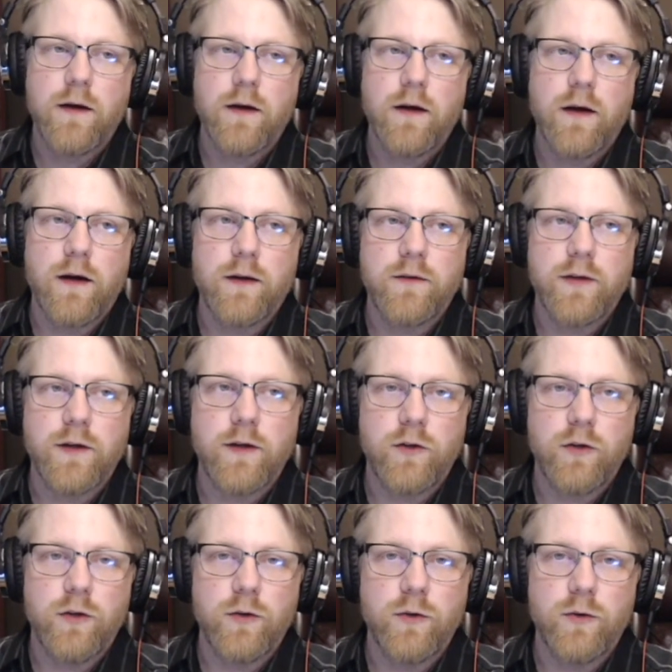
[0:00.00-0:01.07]
until
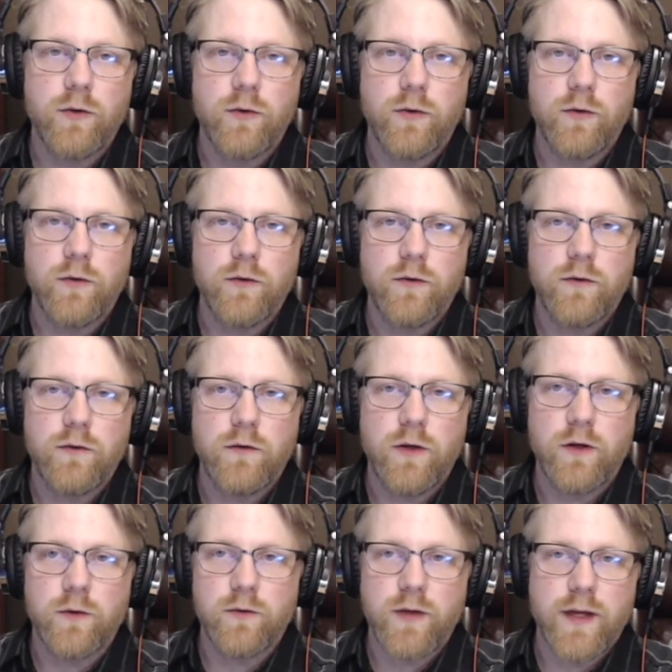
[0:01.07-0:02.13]
you
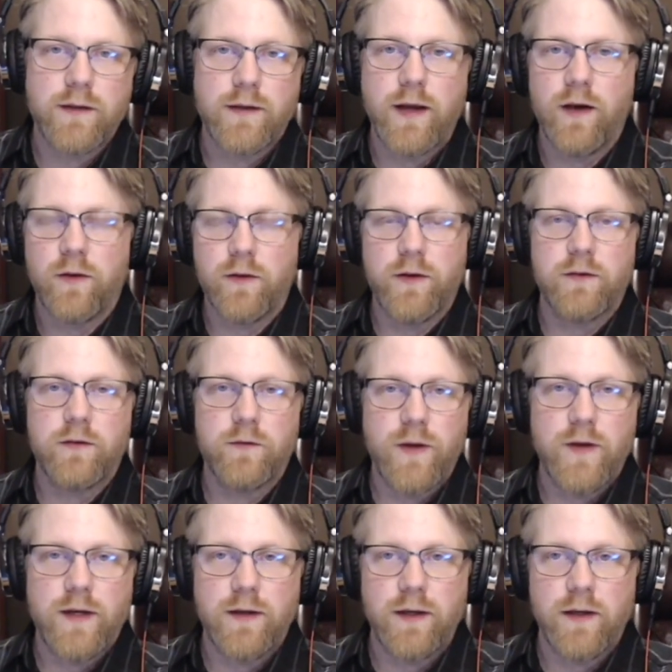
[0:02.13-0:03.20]
take down this
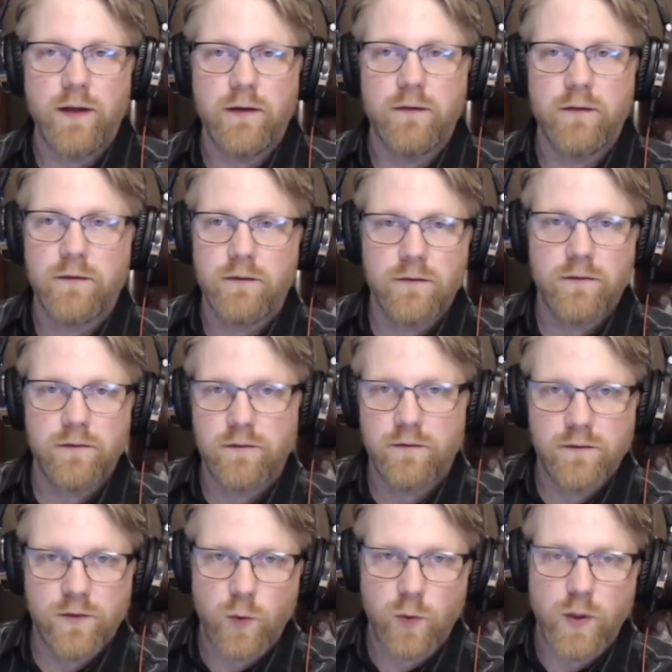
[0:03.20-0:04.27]
offending
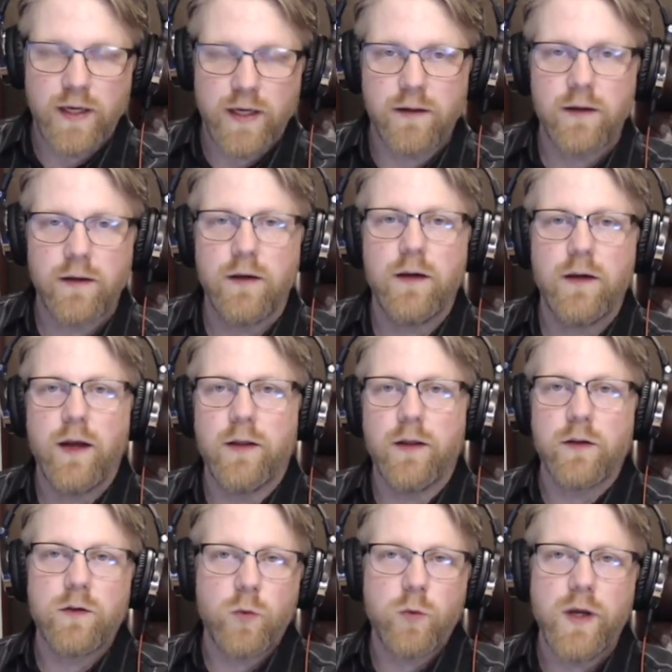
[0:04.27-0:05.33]
tweet. And
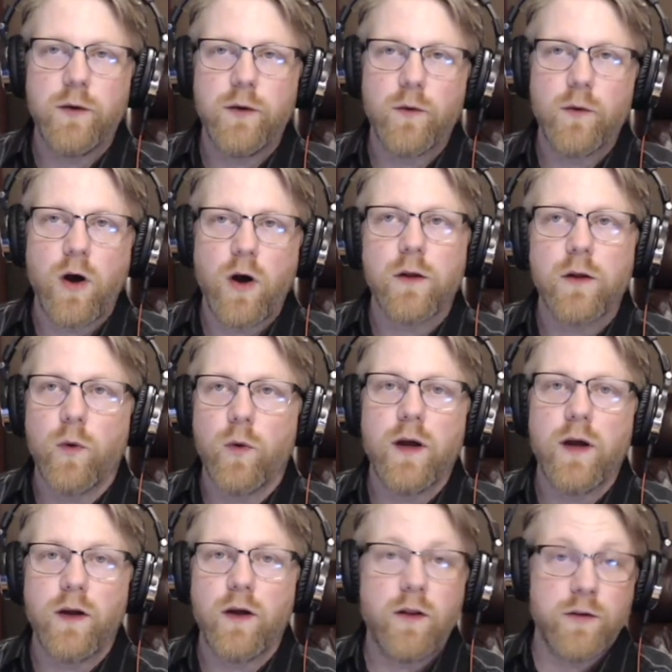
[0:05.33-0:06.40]
the tweet,
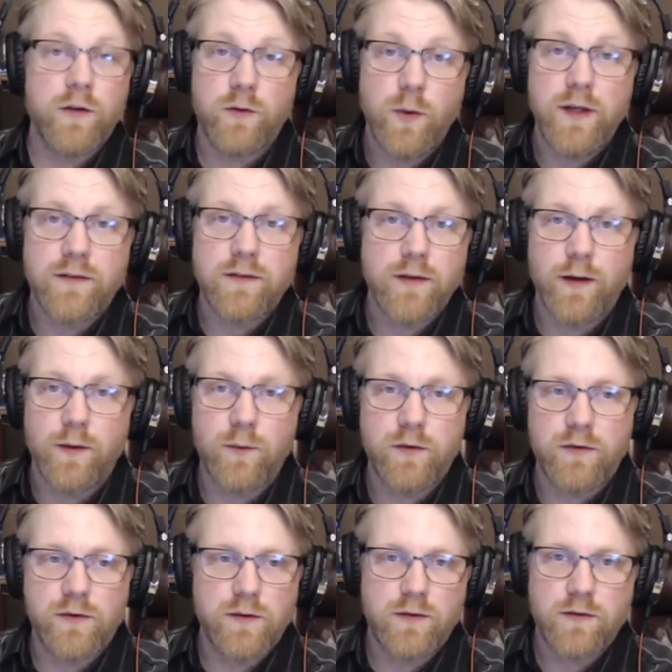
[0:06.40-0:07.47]
all the tweet said was
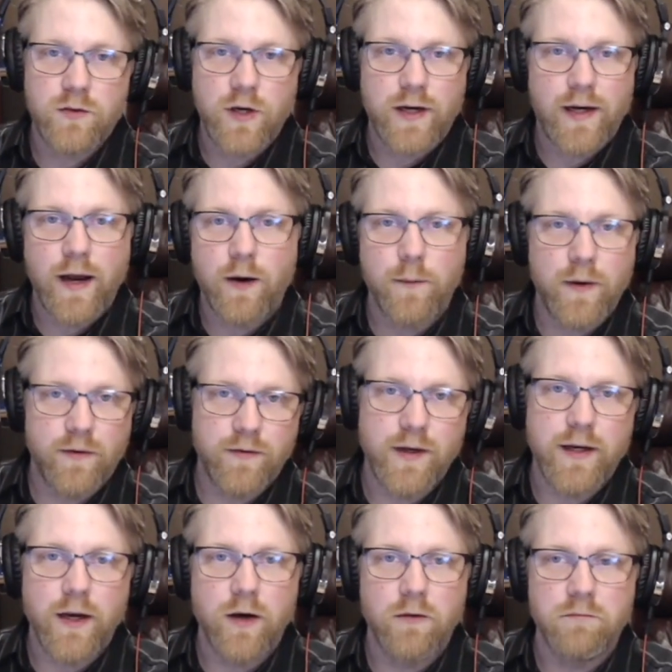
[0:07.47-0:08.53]
just check out my
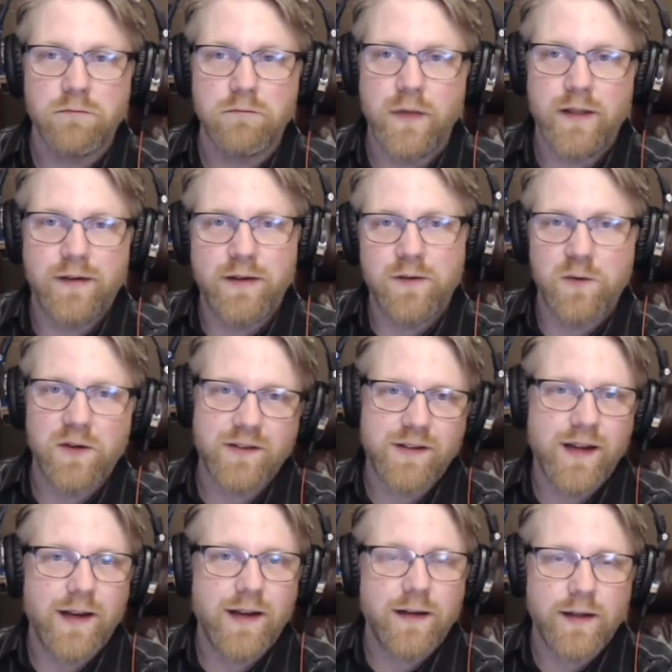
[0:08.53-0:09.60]
video. It didn't really
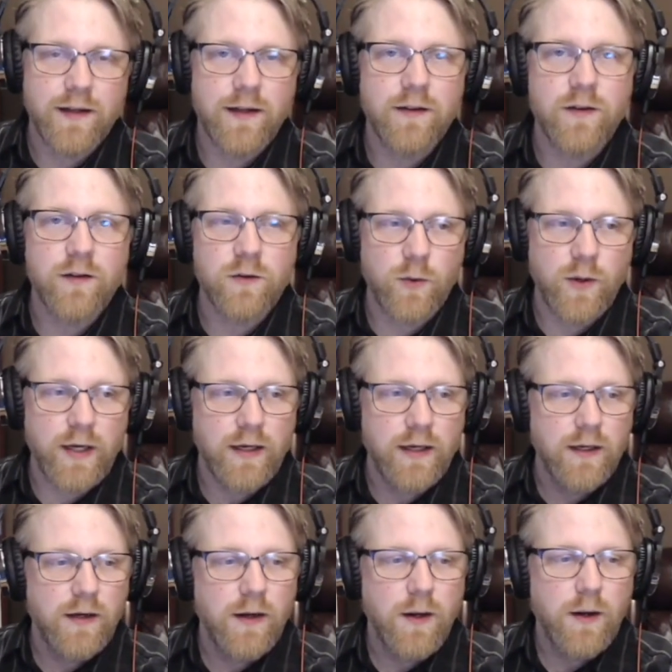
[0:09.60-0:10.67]
say anything in the tweet,
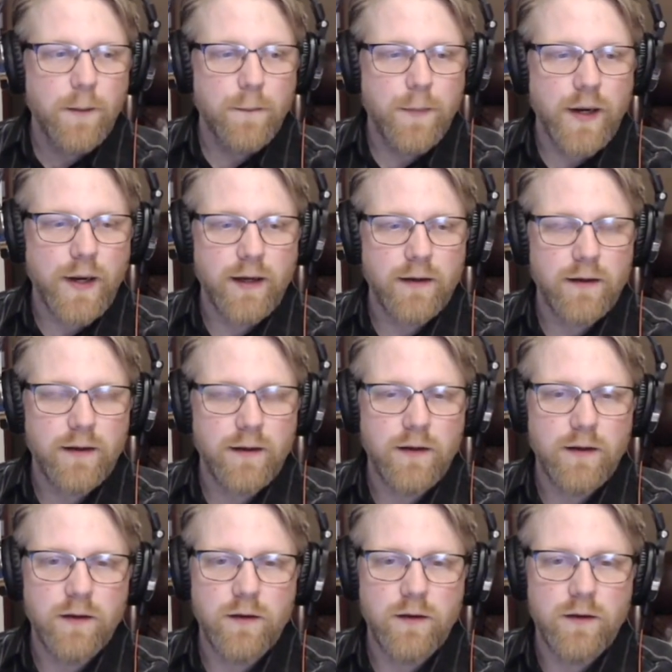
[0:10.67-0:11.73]
but
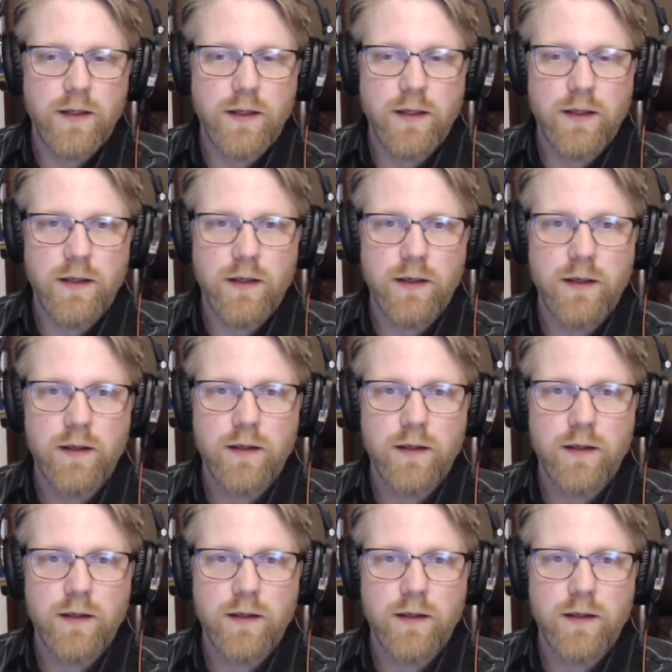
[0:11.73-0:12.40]
the